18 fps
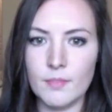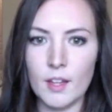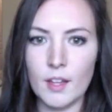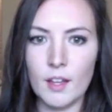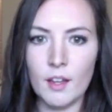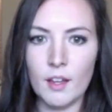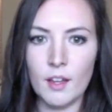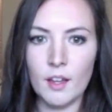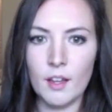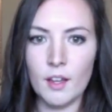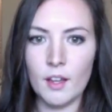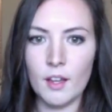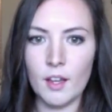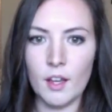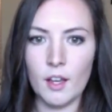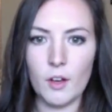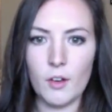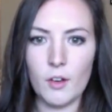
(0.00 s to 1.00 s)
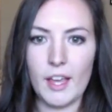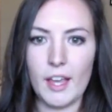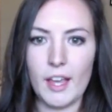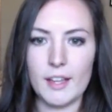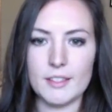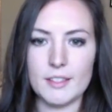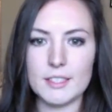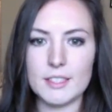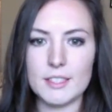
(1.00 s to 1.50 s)
Okay, so
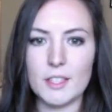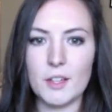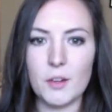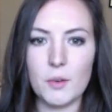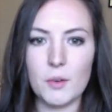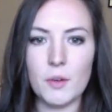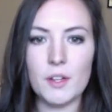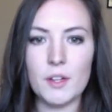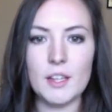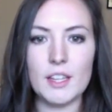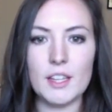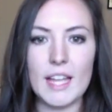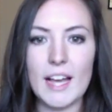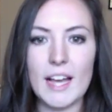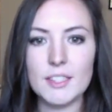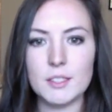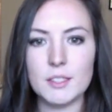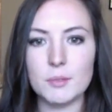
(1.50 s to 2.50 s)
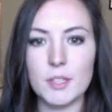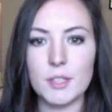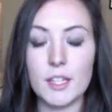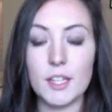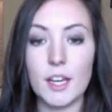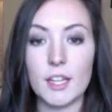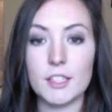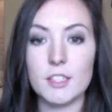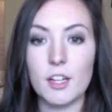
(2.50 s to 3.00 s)
last week I talked
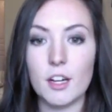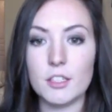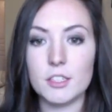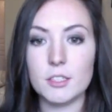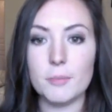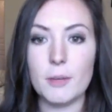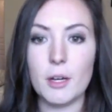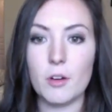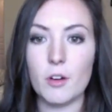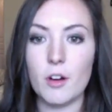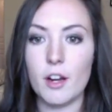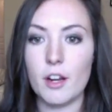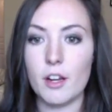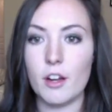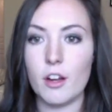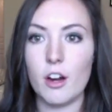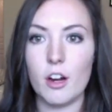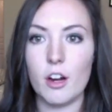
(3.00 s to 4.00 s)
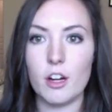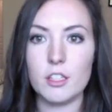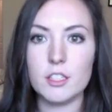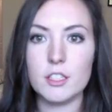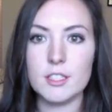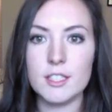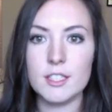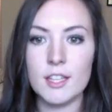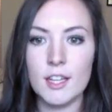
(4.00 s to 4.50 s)
about credit cards
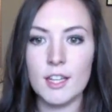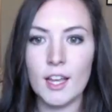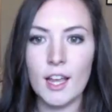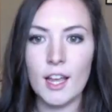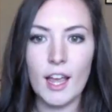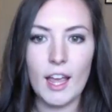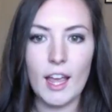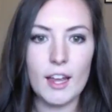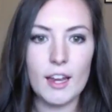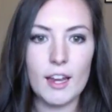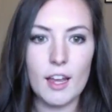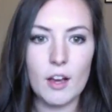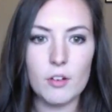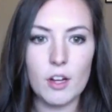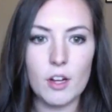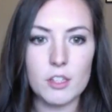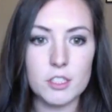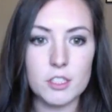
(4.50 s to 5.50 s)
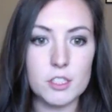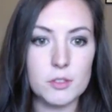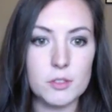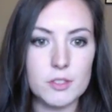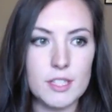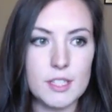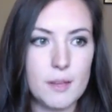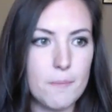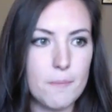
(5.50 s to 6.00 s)
and how not to use them.
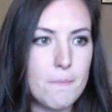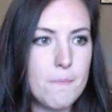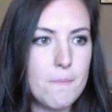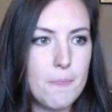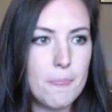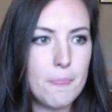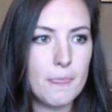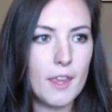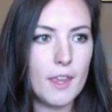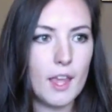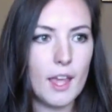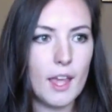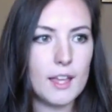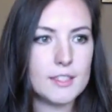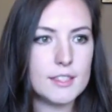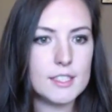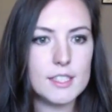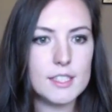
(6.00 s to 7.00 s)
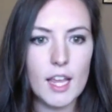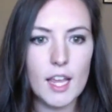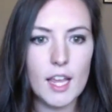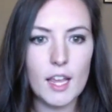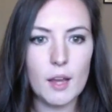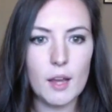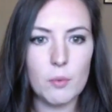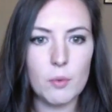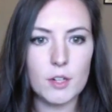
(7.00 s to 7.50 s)
And today I wanted to
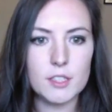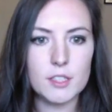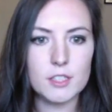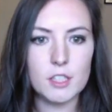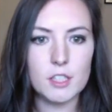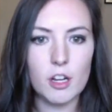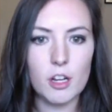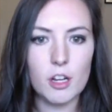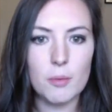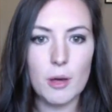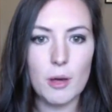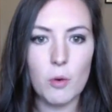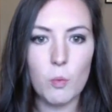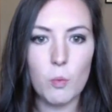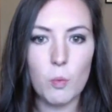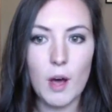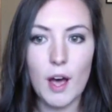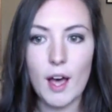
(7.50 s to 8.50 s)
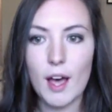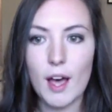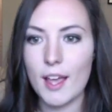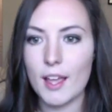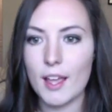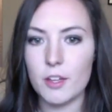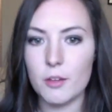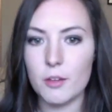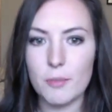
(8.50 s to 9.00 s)
talk about why you might
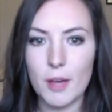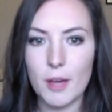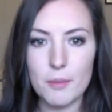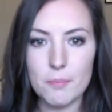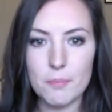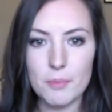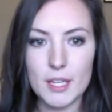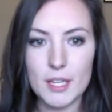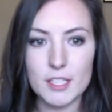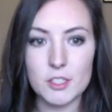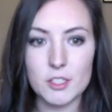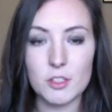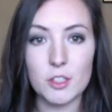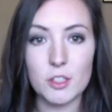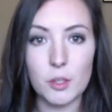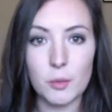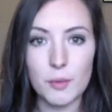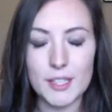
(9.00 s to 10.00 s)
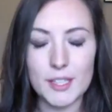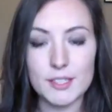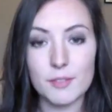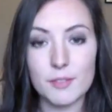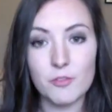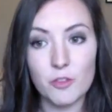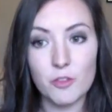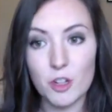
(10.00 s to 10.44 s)
be turning away some free money.